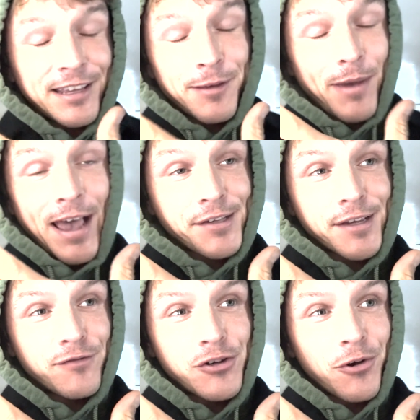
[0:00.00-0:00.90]
the past
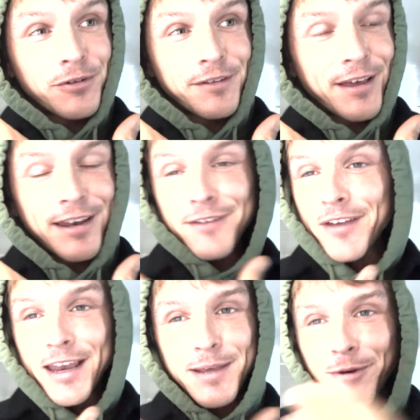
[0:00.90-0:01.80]
I've joked that if
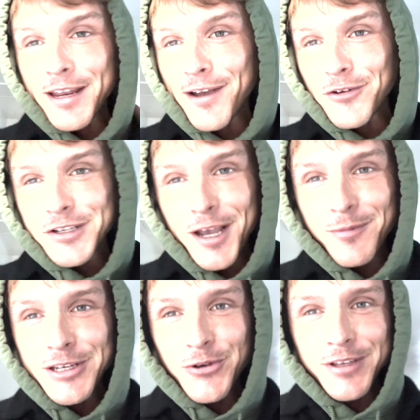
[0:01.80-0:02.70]
anybody ever saw
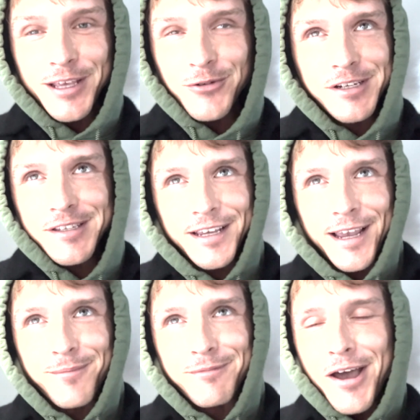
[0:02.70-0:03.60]
me do it, they would just think
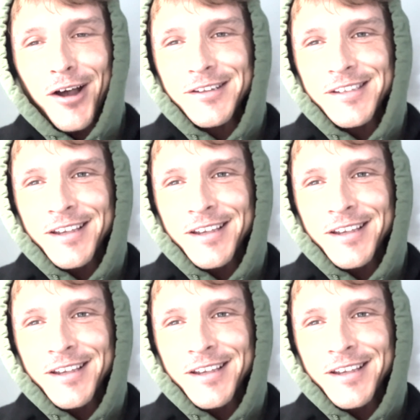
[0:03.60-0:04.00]
I'm nuts.